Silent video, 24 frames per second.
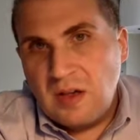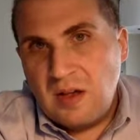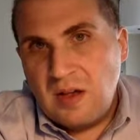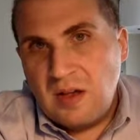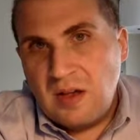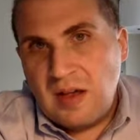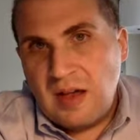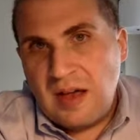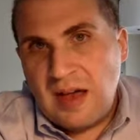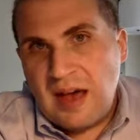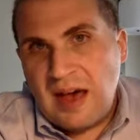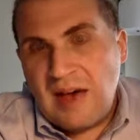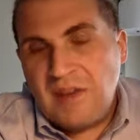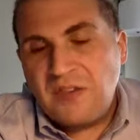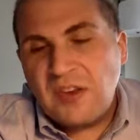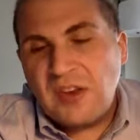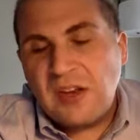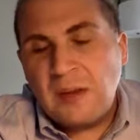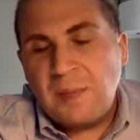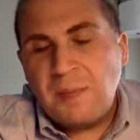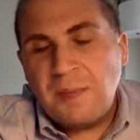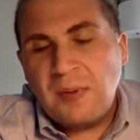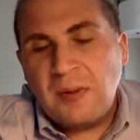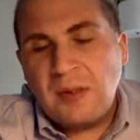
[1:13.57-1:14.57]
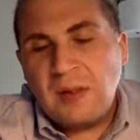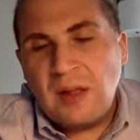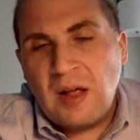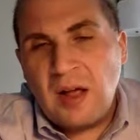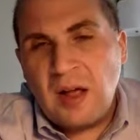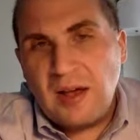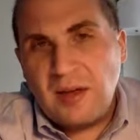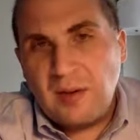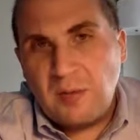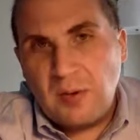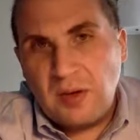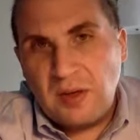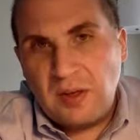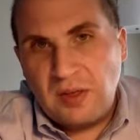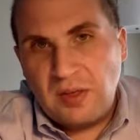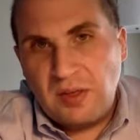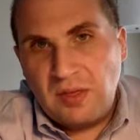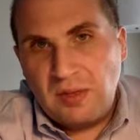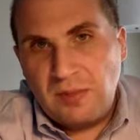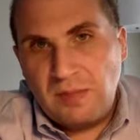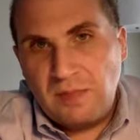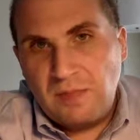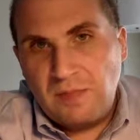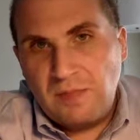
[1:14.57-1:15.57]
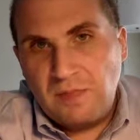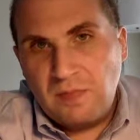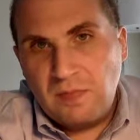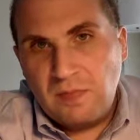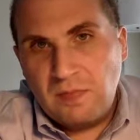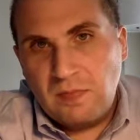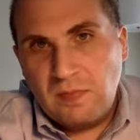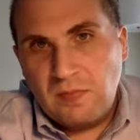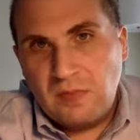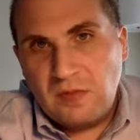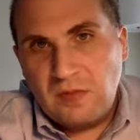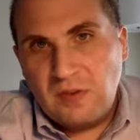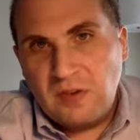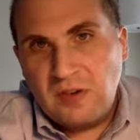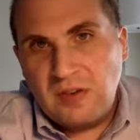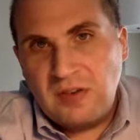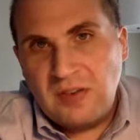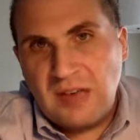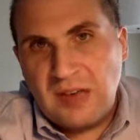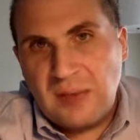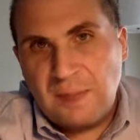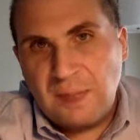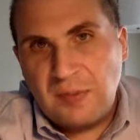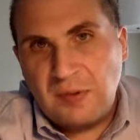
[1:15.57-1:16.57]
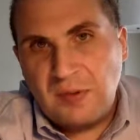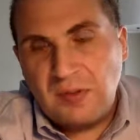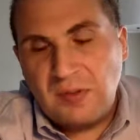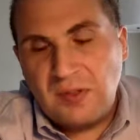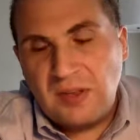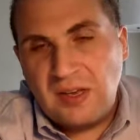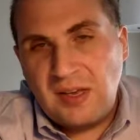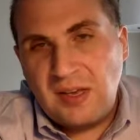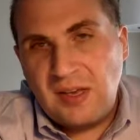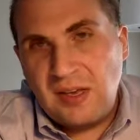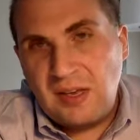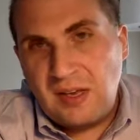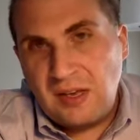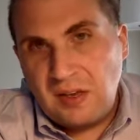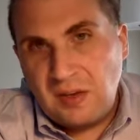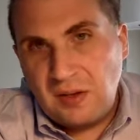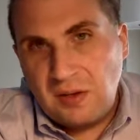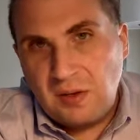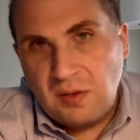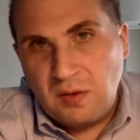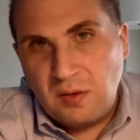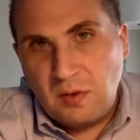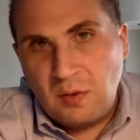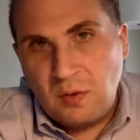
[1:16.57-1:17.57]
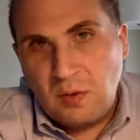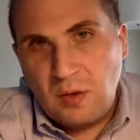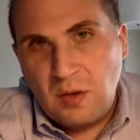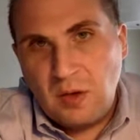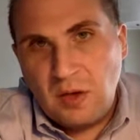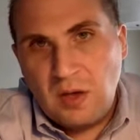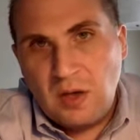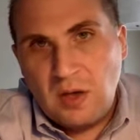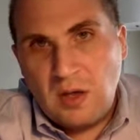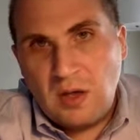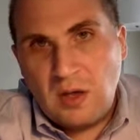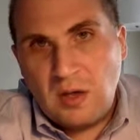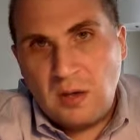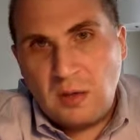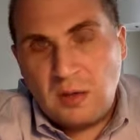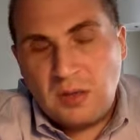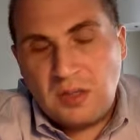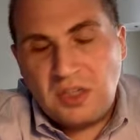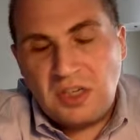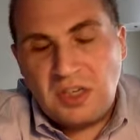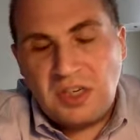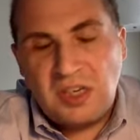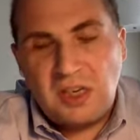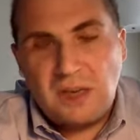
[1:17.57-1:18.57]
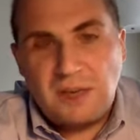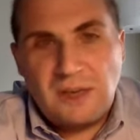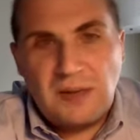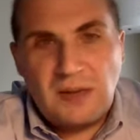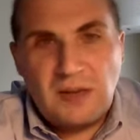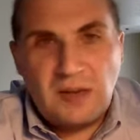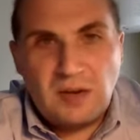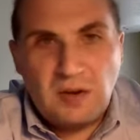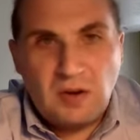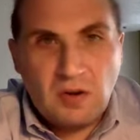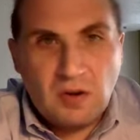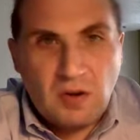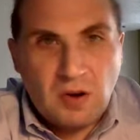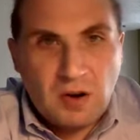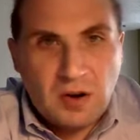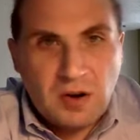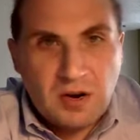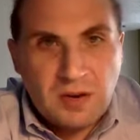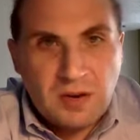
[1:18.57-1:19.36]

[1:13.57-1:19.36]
have to comply with. For example, the EU, with GDPR,